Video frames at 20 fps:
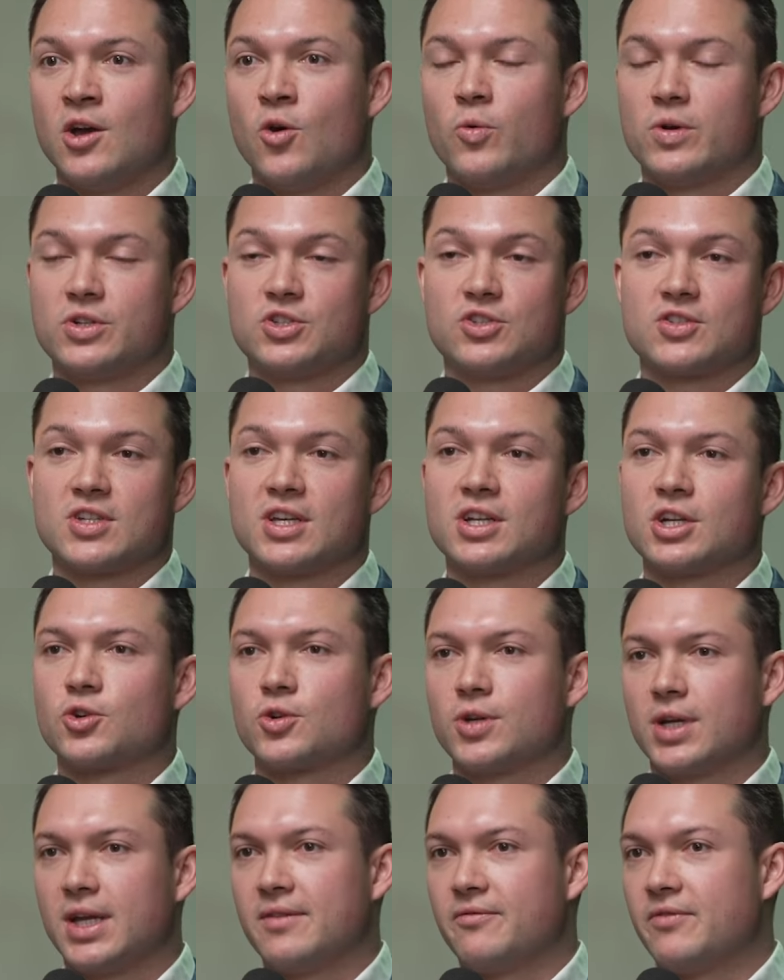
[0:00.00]
which is going to
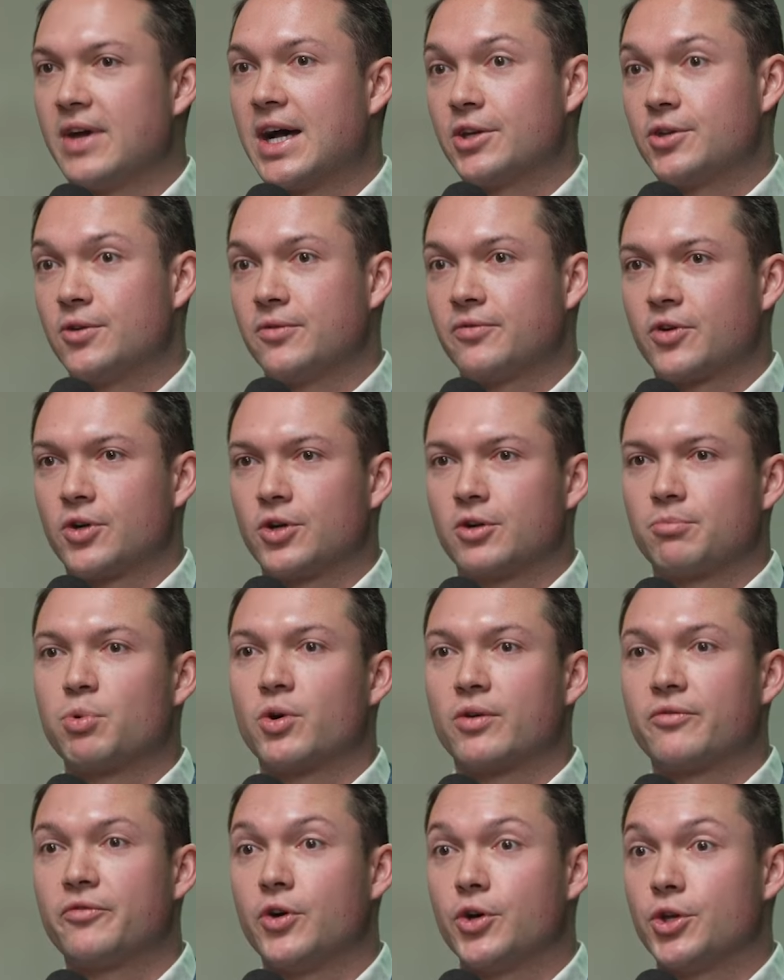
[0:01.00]
create value for your
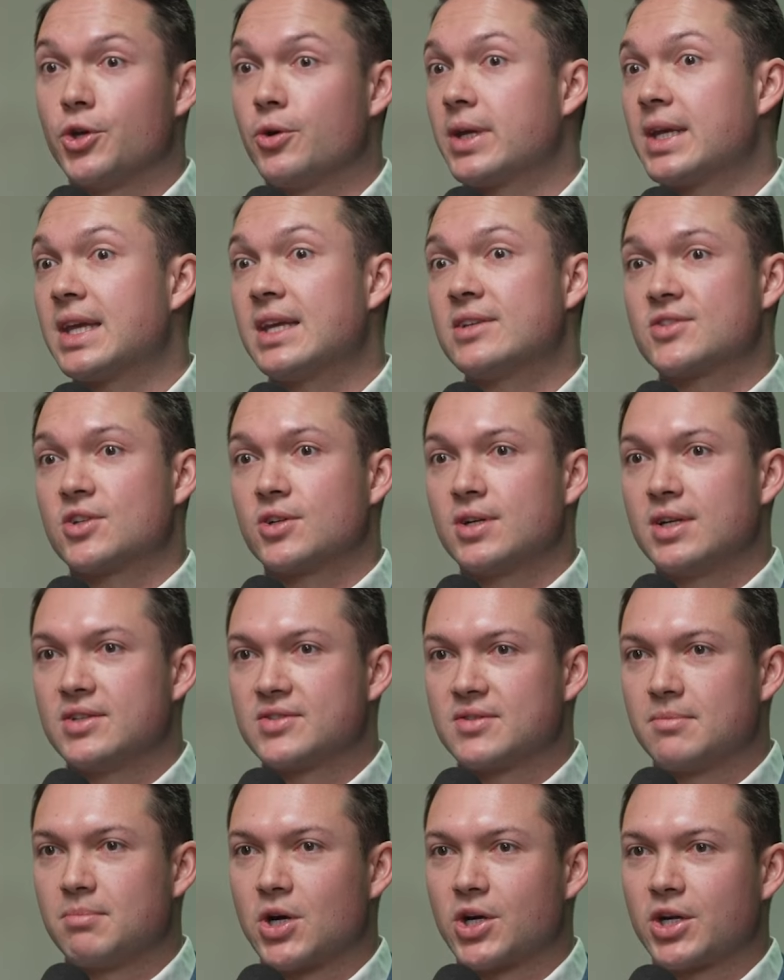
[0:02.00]
portfolio in case there
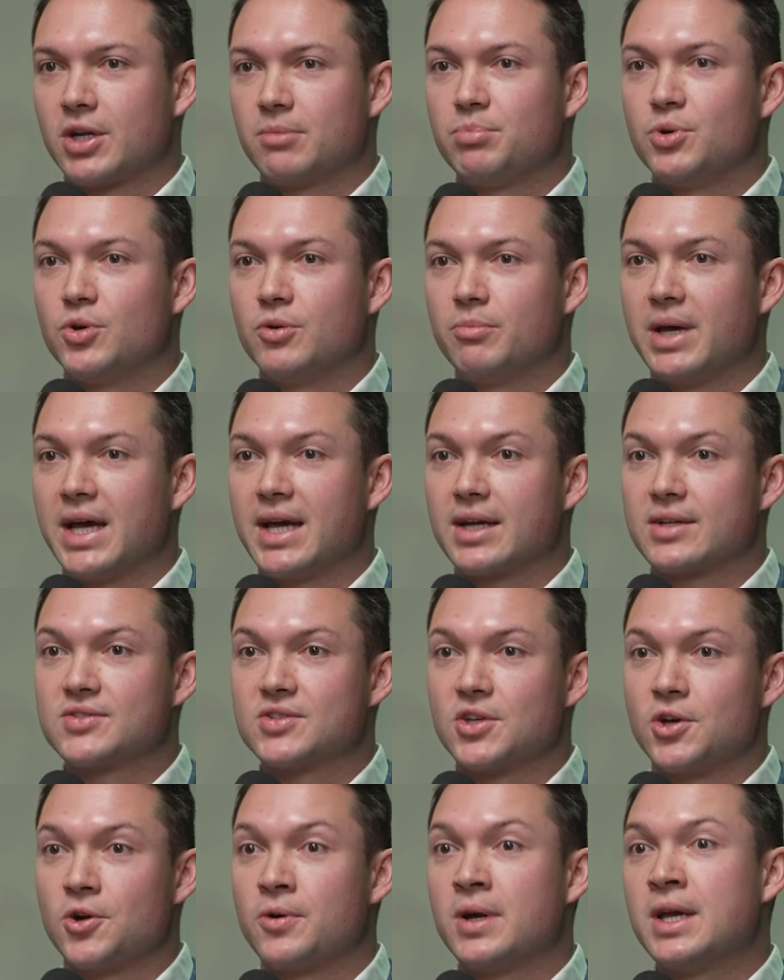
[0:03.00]
is a market pullback.
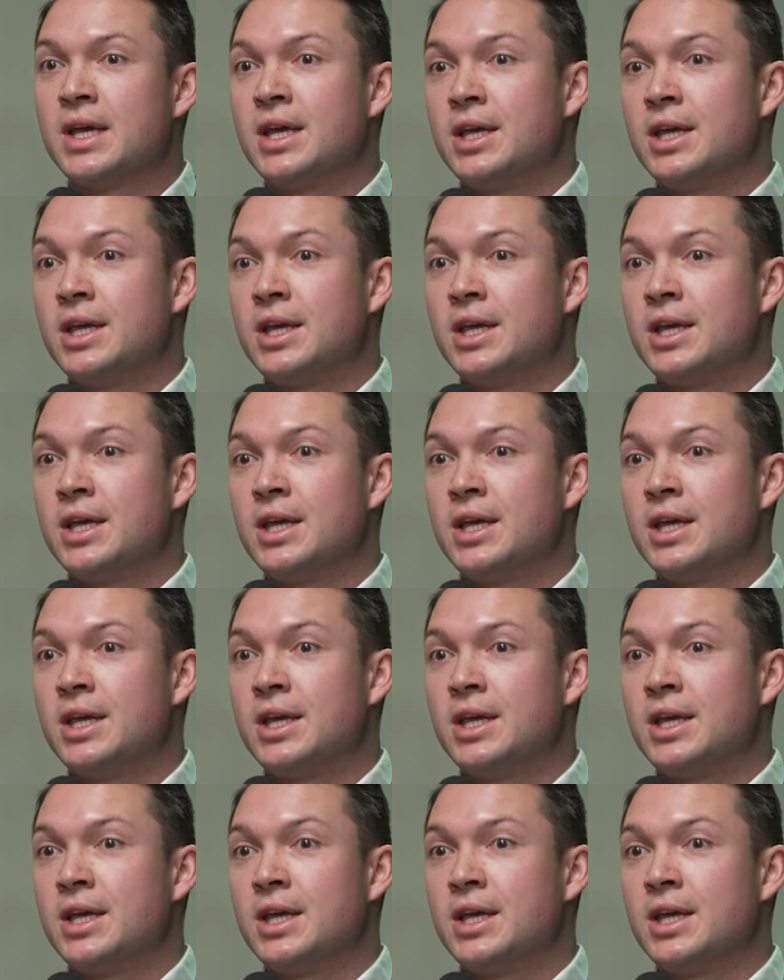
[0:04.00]
So,